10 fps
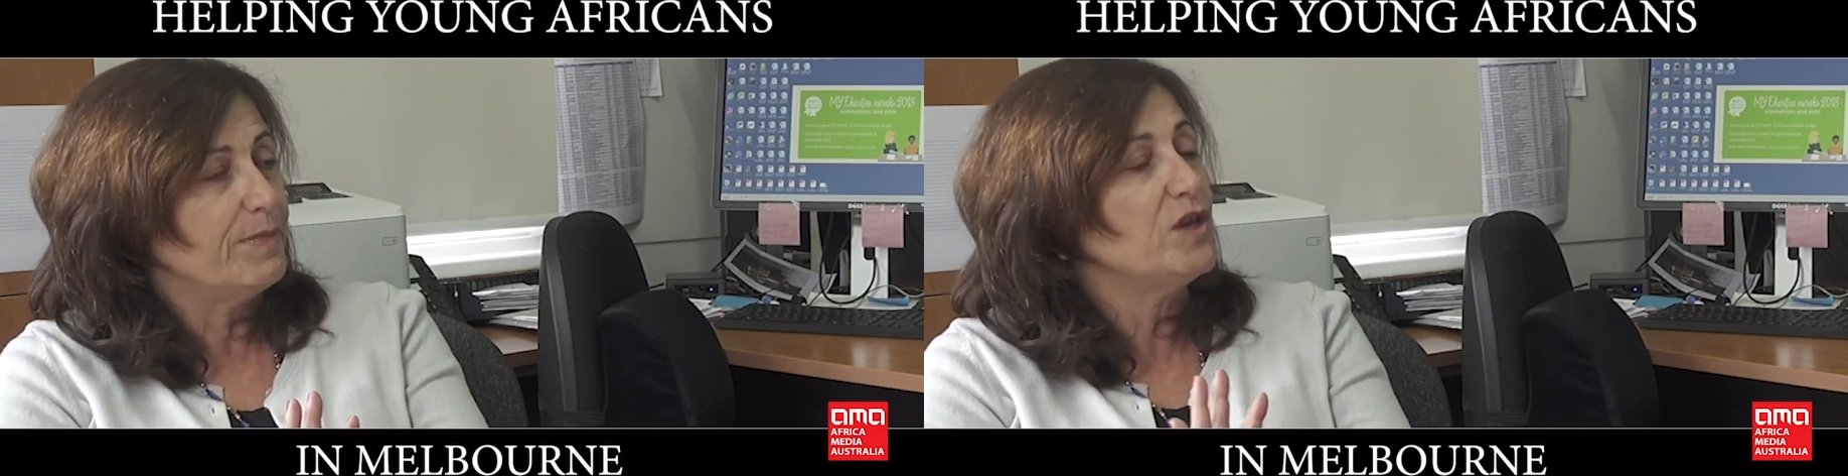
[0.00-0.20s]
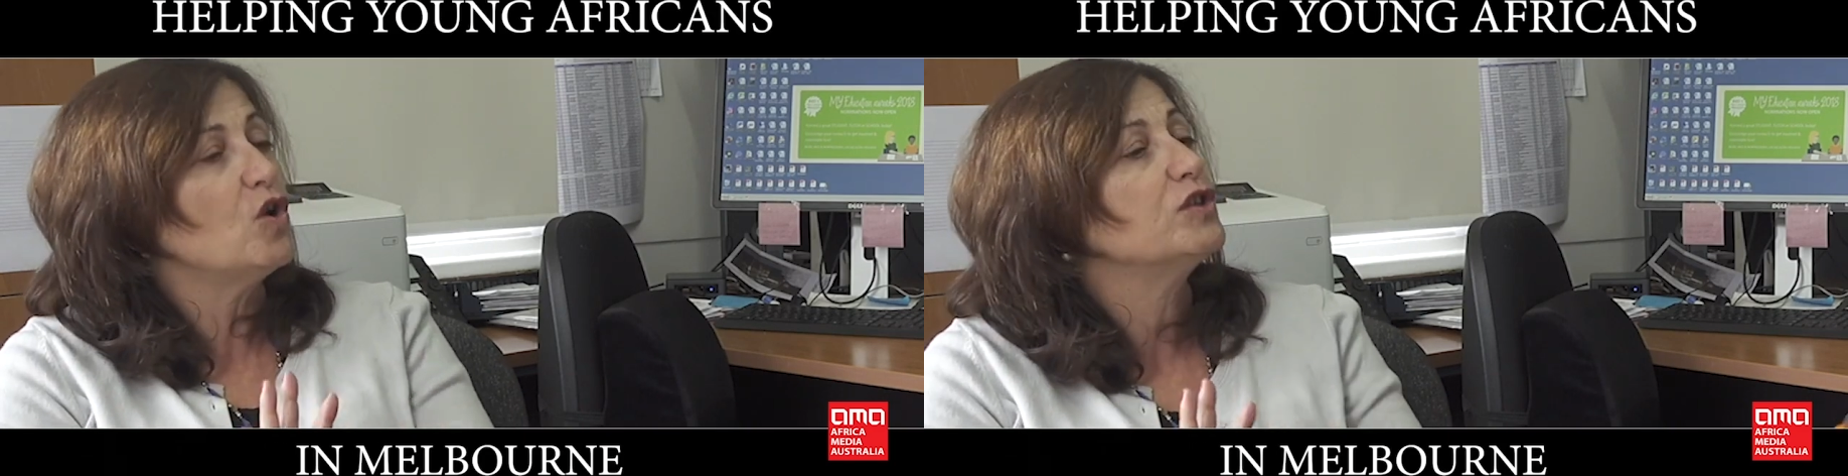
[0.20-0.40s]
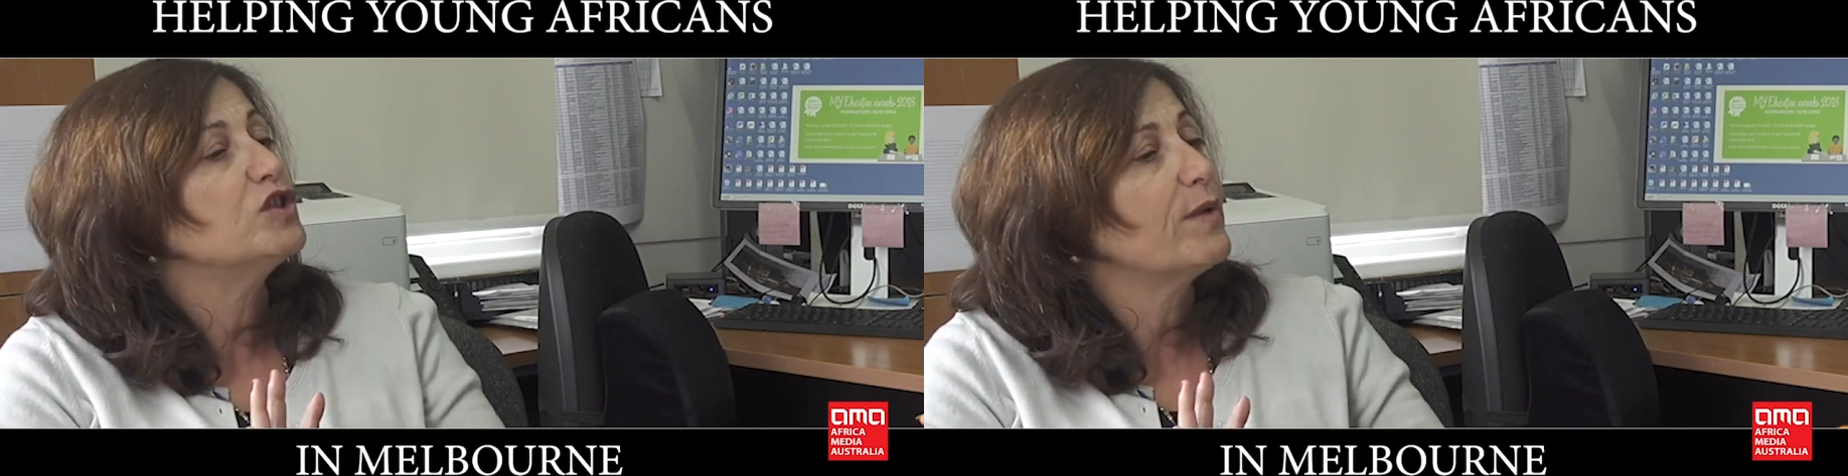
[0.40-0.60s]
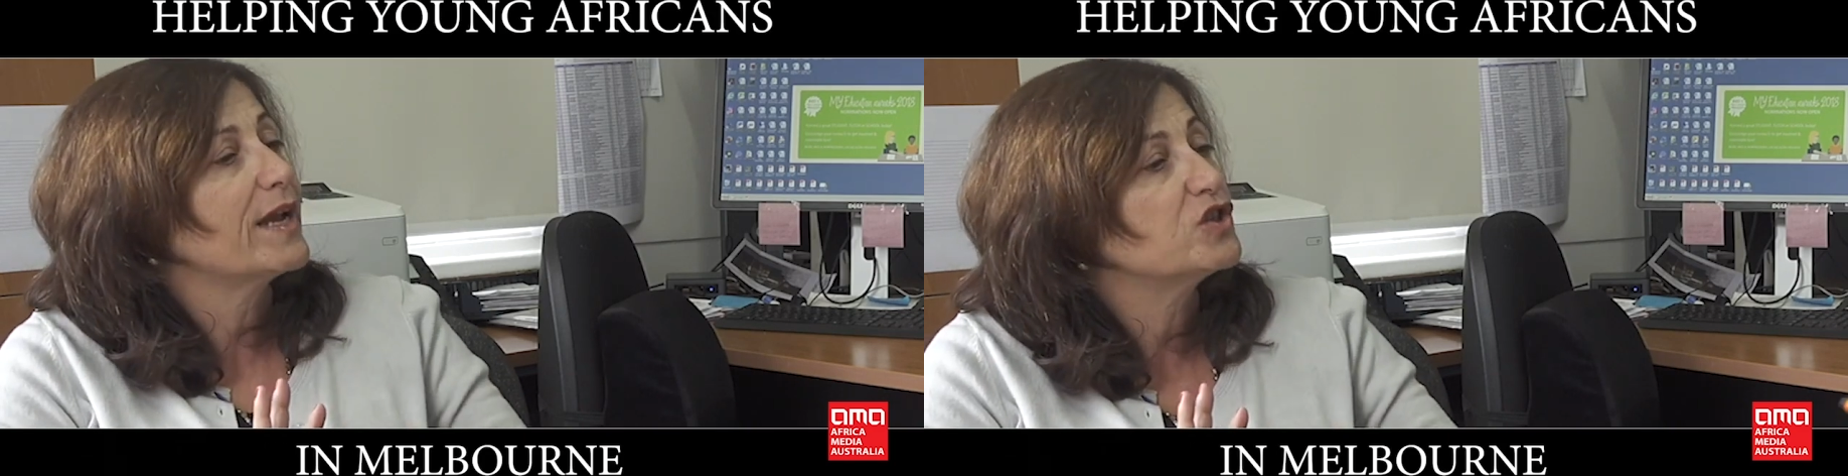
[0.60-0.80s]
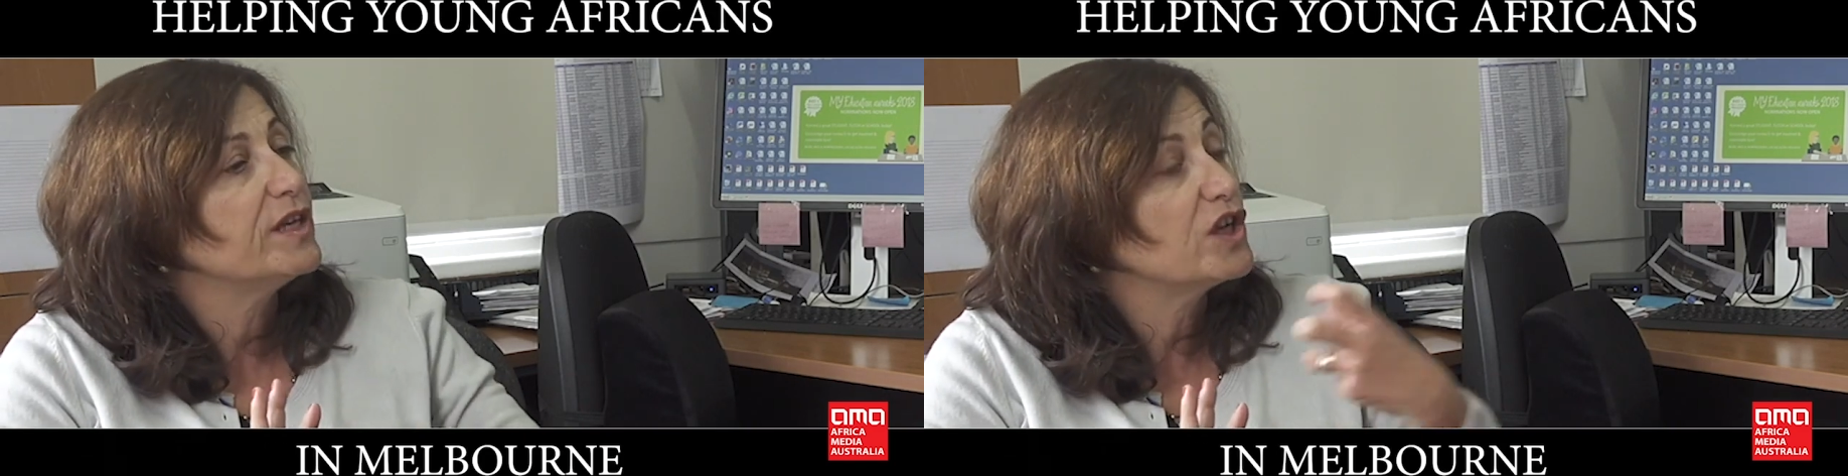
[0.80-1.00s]
but not to
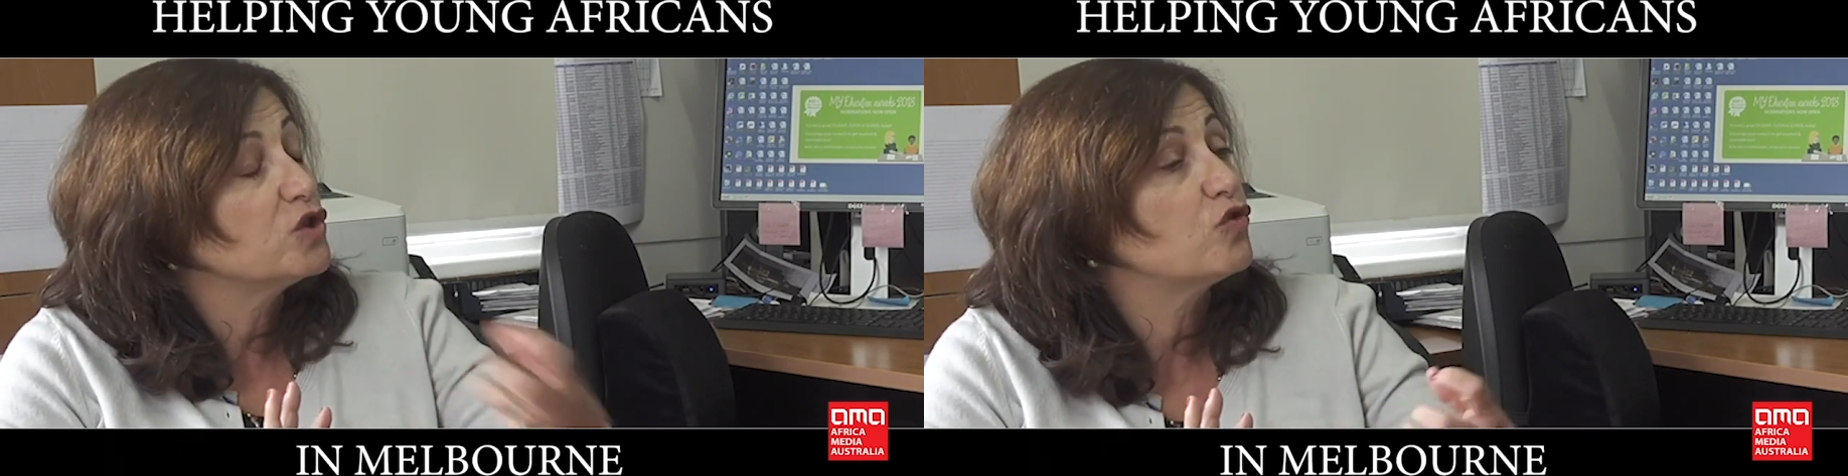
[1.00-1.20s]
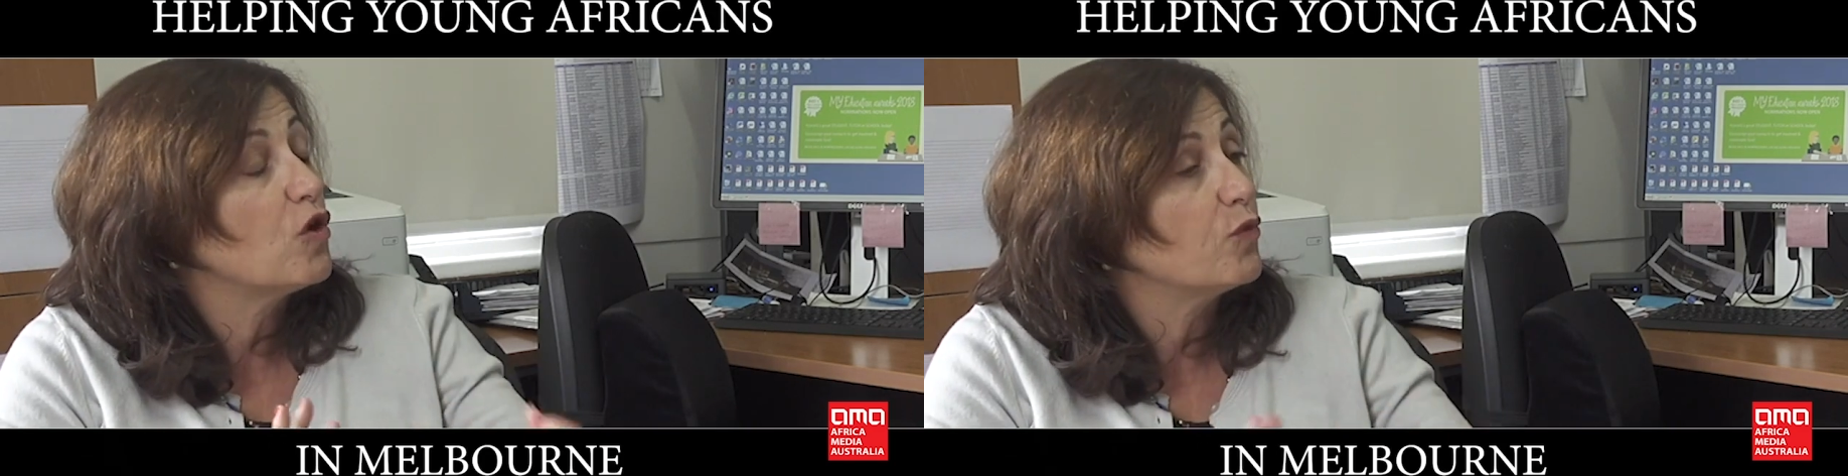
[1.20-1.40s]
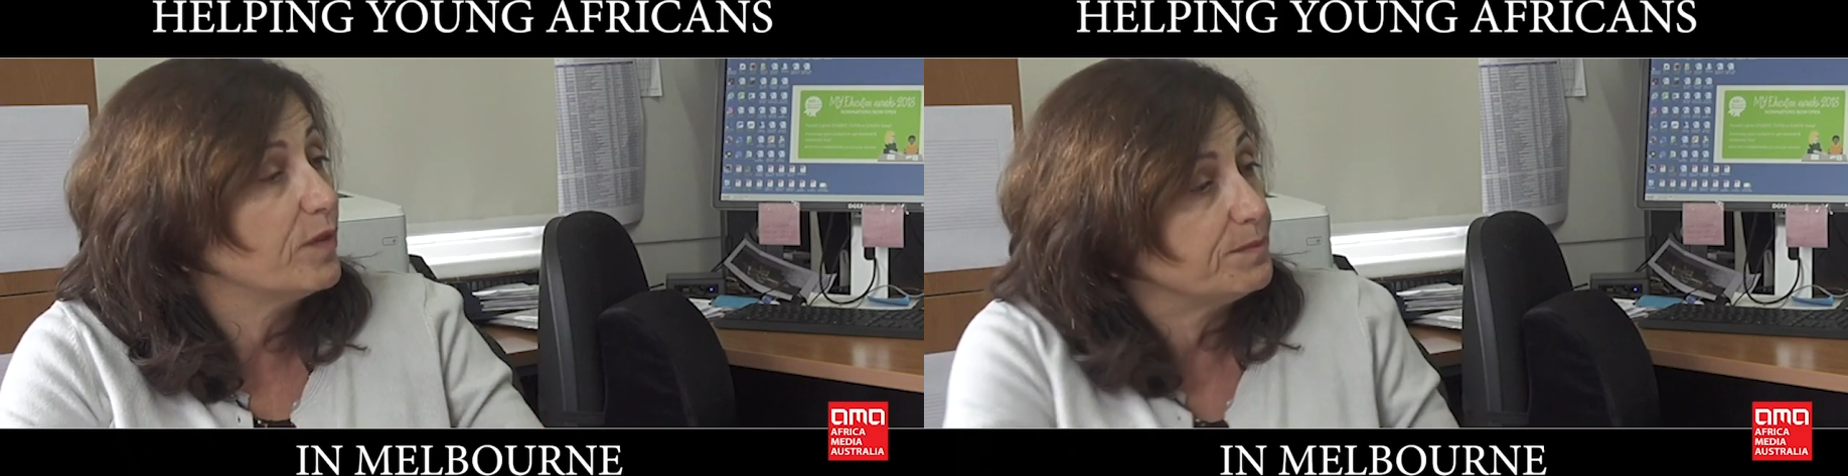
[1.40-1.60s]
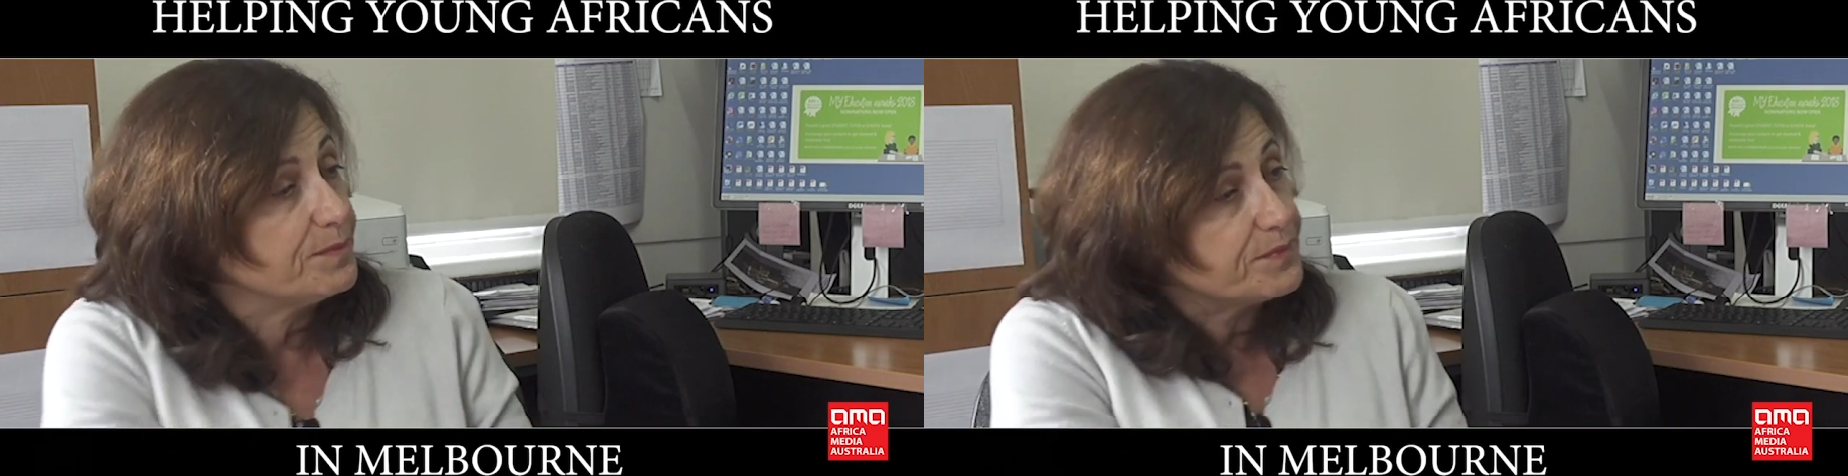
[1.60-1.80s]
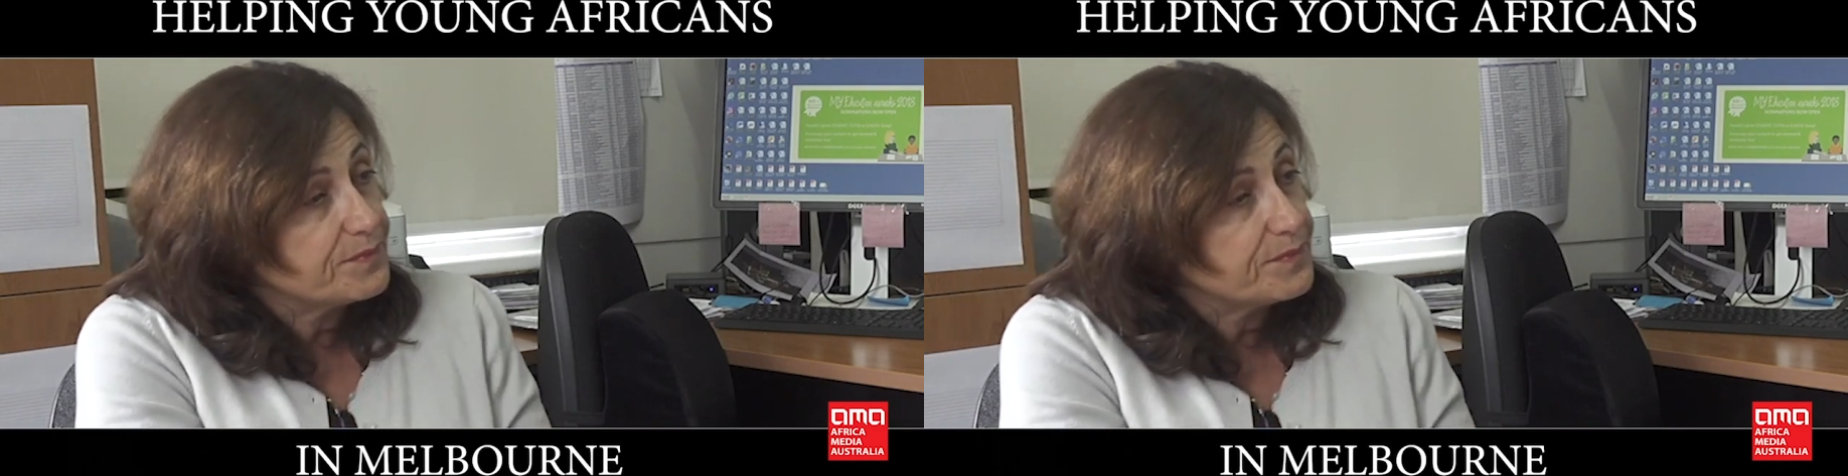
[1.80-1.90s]
actually control them.